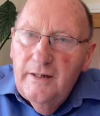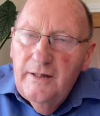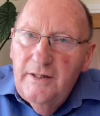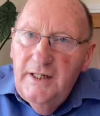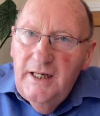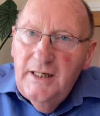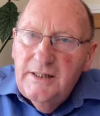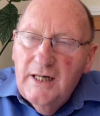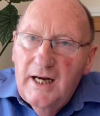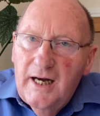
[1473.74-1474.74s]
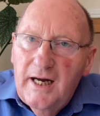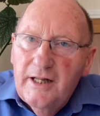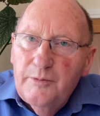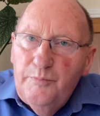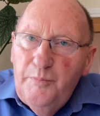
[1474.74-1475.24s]
These are
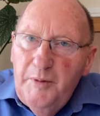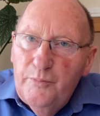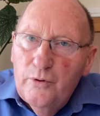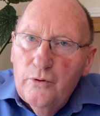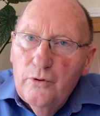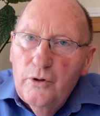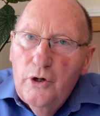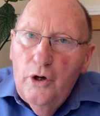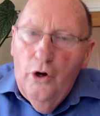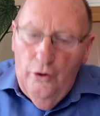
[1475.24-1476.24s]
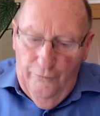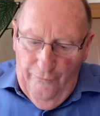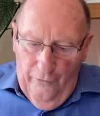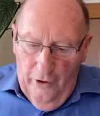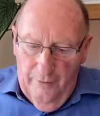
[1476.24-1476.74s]
the people who
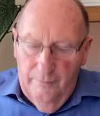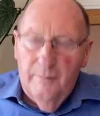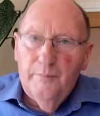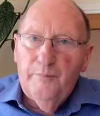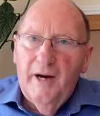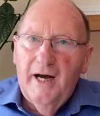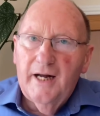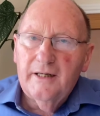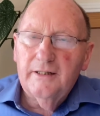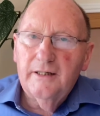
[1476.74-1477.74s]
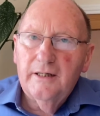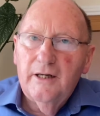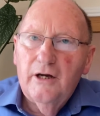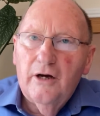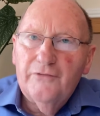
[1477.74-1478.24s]
form part
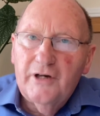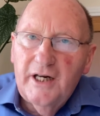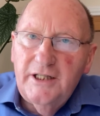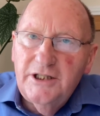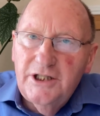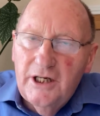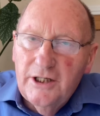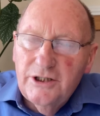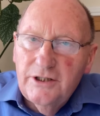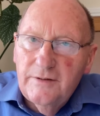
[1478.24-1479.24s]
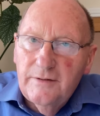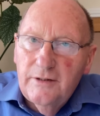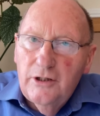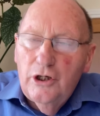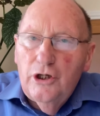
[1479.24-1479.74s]
of Christ's church.
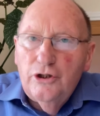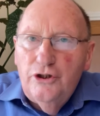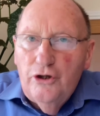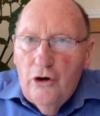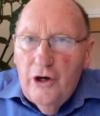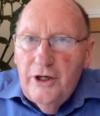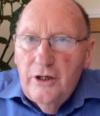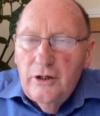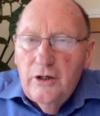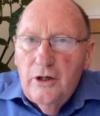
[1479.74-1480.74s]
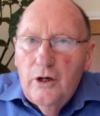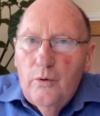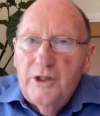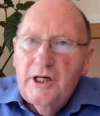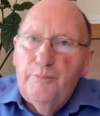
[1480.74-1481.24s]
John
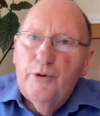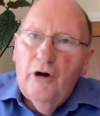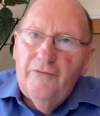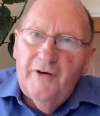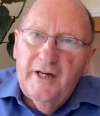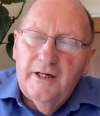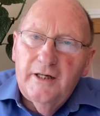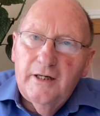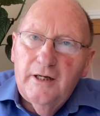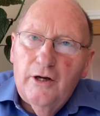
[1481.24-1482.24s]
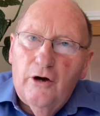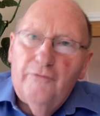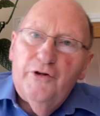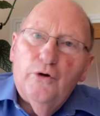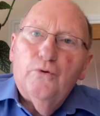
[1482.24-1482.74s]
was a prophet
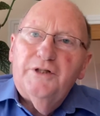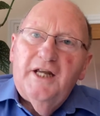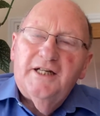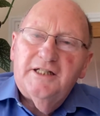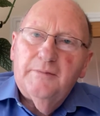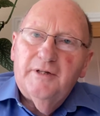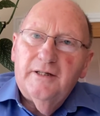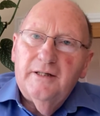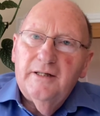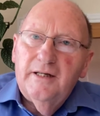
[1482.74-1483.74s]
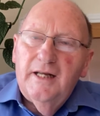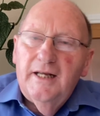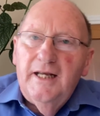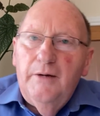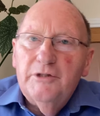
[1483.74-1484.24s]
of the Old Testament.
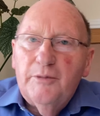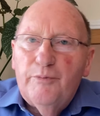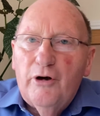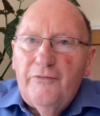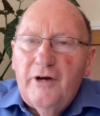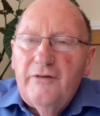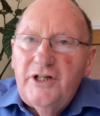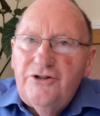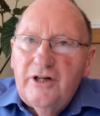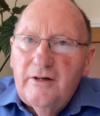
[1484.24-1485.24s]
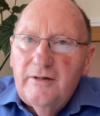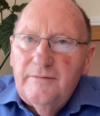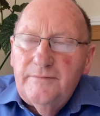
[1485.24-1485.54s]
He was a prophet of Israel.